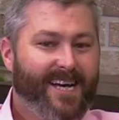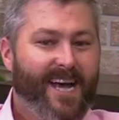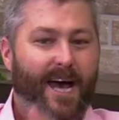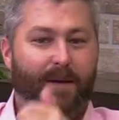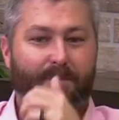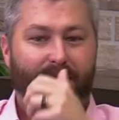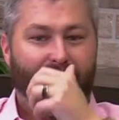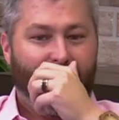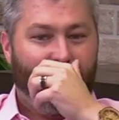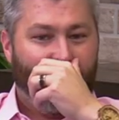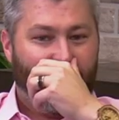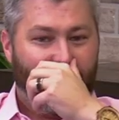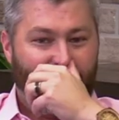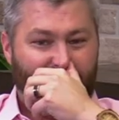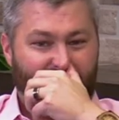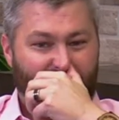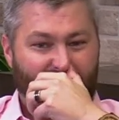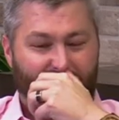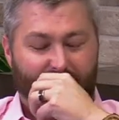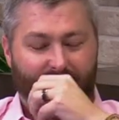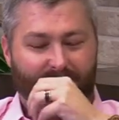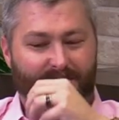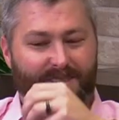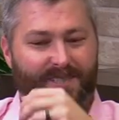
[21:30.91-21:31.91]
I mean, and what's
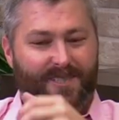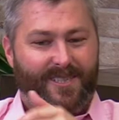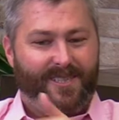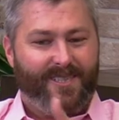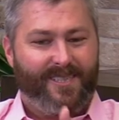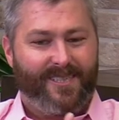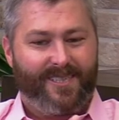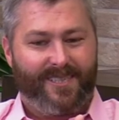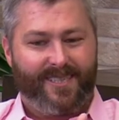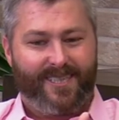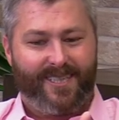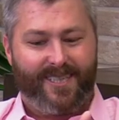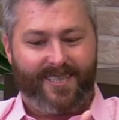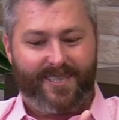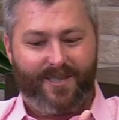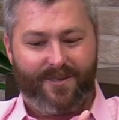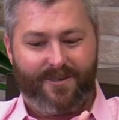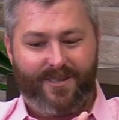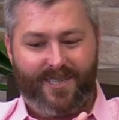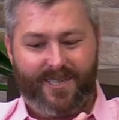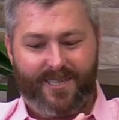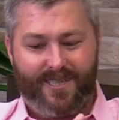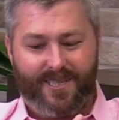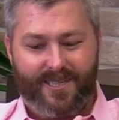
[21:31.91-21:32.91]
cool is like, so
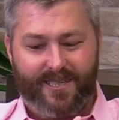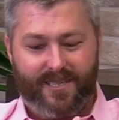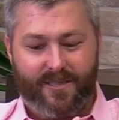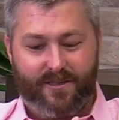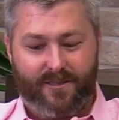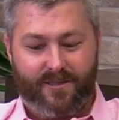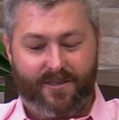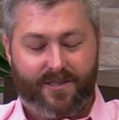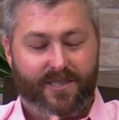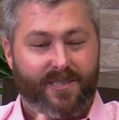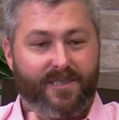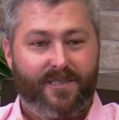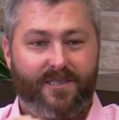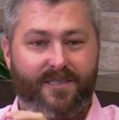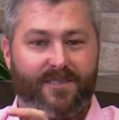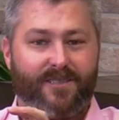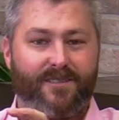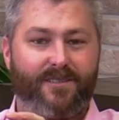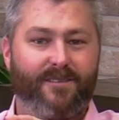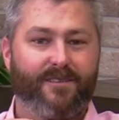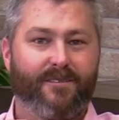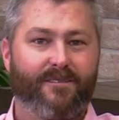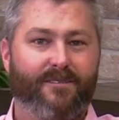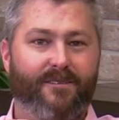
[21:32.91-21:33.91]
these distillers. This
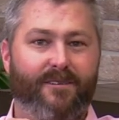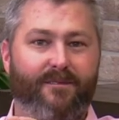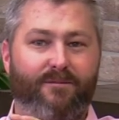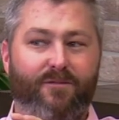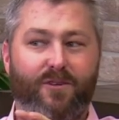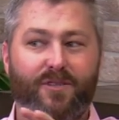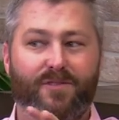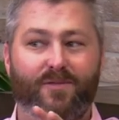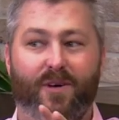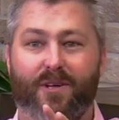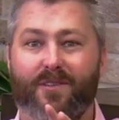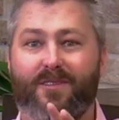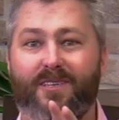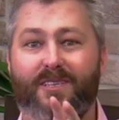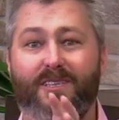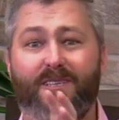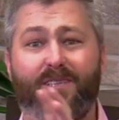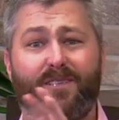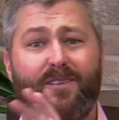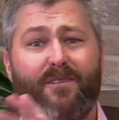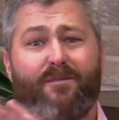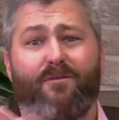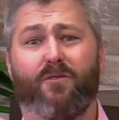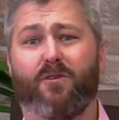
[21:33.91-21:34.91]
is first of all, this
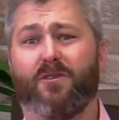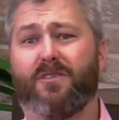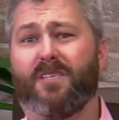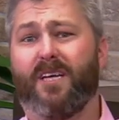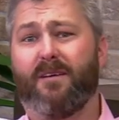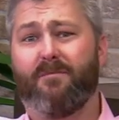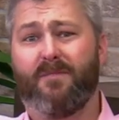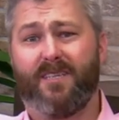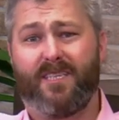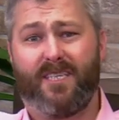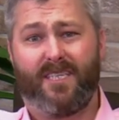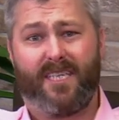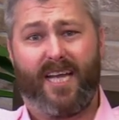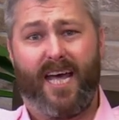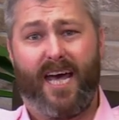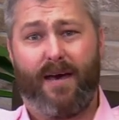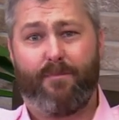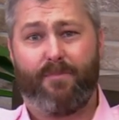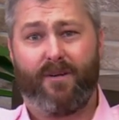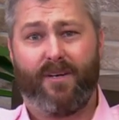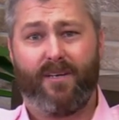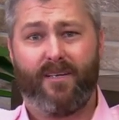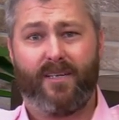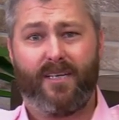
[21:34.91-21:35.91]
is the first time this has
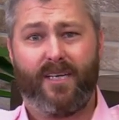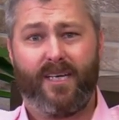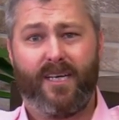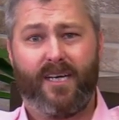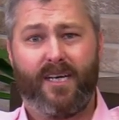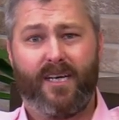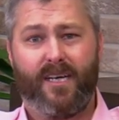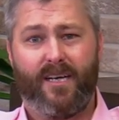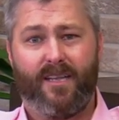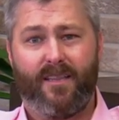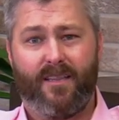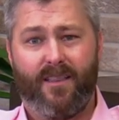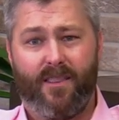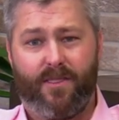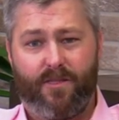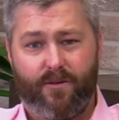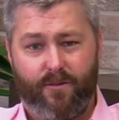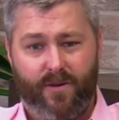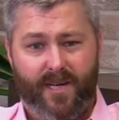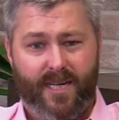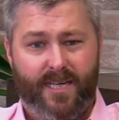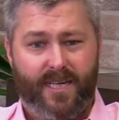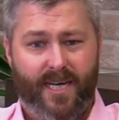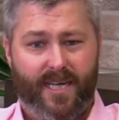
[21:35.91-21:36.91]
happened.
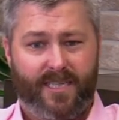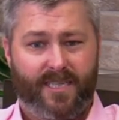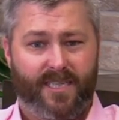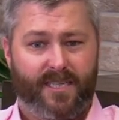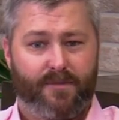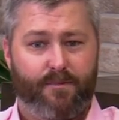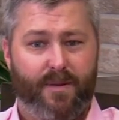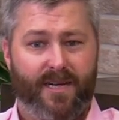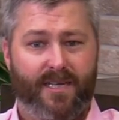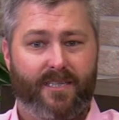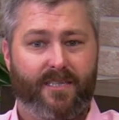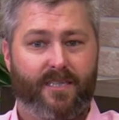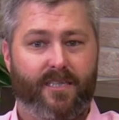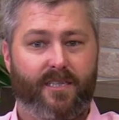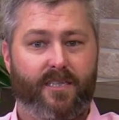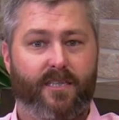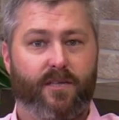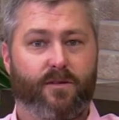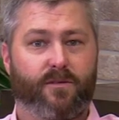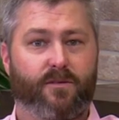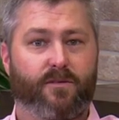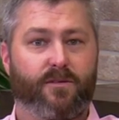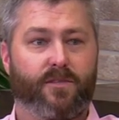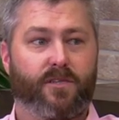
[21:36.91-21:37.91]
Three Texas-based
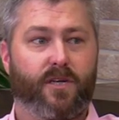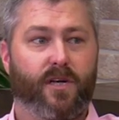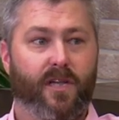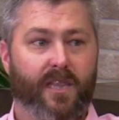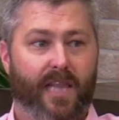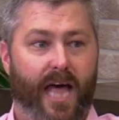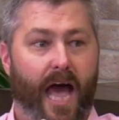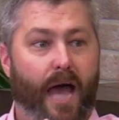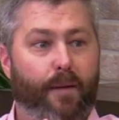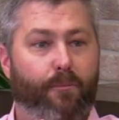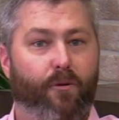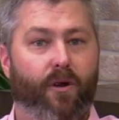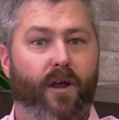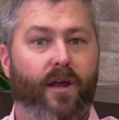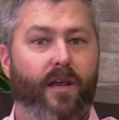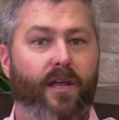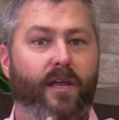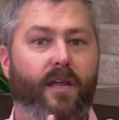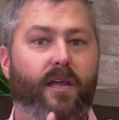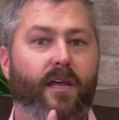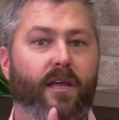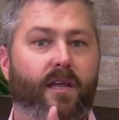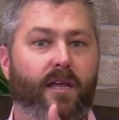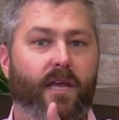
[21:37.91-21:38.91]
distillers
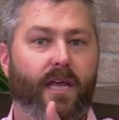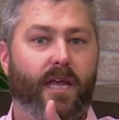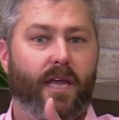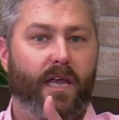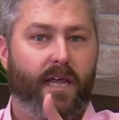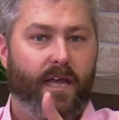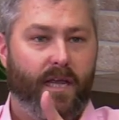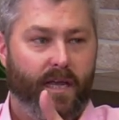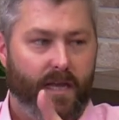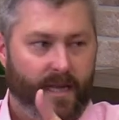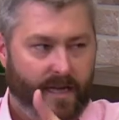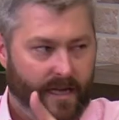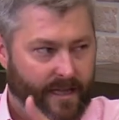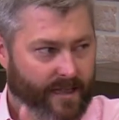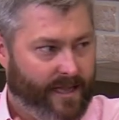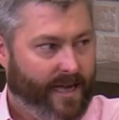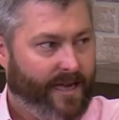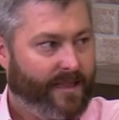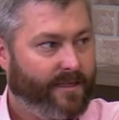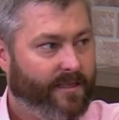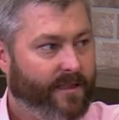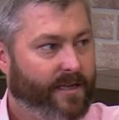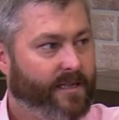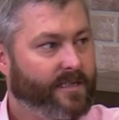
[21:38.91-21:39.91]
collaborating
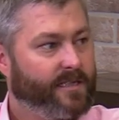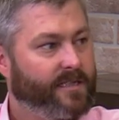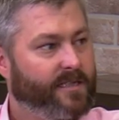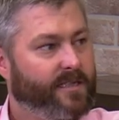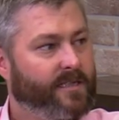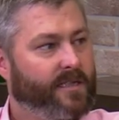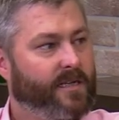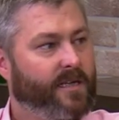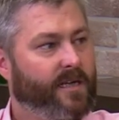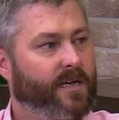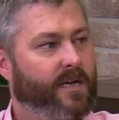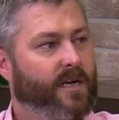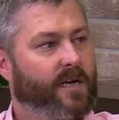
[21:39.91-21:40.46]
like this. Sure.